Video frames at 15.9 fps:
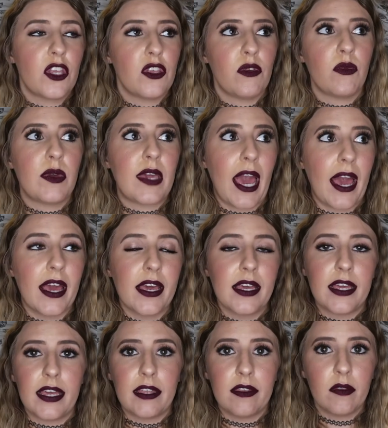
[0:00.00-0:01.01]
you get
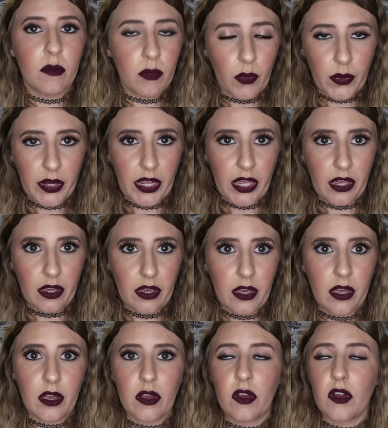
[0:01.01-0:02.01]
in the morning
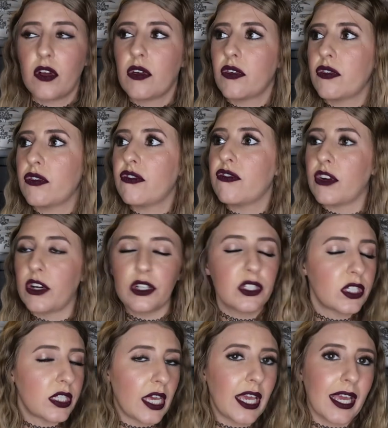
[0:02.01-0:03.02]

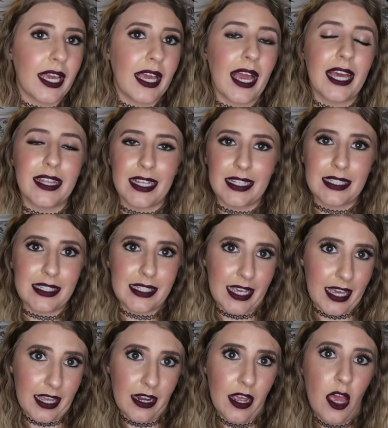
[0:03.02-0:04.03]
first thing, and that's
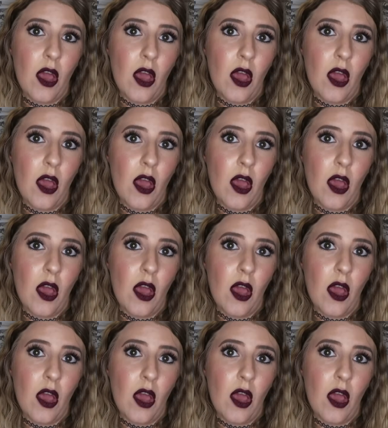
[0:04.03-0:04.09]
it.